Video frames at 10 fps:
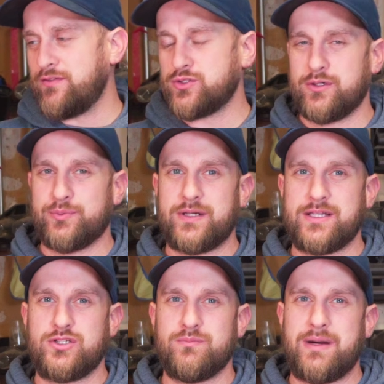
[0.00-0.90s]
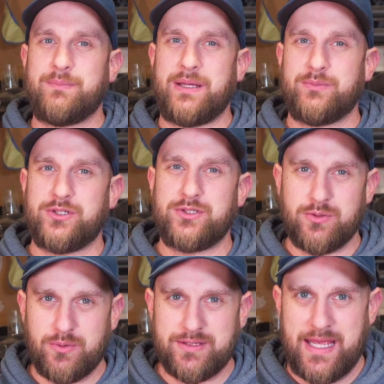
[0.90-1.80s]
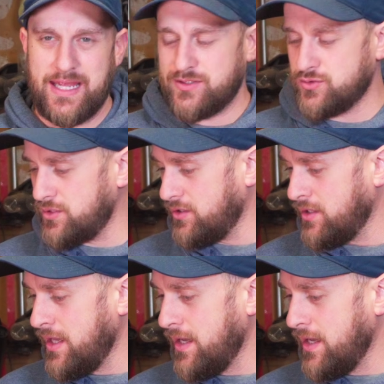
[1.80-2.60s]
a drill press, you might be able to do it with a hand drill,